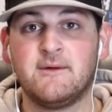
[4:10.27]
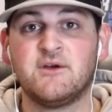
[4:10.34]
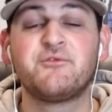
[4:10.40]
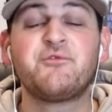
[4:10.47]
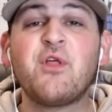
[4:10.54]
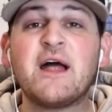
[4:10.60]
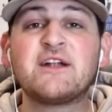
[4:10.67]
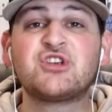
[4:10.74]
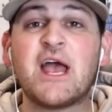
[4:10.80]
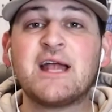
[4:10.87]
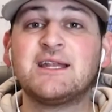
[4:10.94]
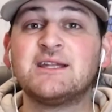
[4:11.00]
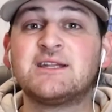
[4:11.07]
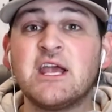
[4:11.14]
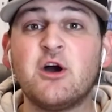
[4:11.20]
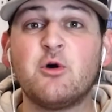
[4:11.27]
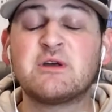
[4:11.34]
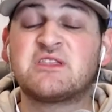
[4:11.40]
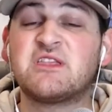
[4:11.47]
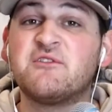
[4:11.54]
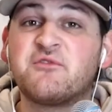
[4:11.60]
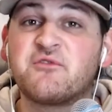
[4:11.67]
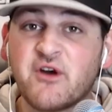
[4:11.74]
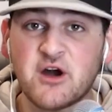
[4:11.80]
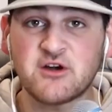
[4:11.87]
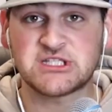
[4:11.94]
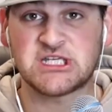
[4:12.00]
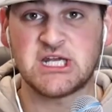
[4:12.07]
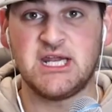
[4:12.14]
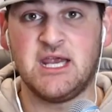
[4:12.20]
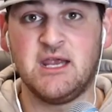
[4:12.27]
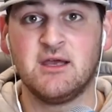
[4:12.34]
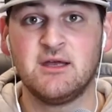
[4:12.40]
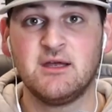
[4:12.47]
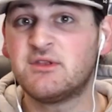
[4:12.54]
Fletch had to deal with adversity.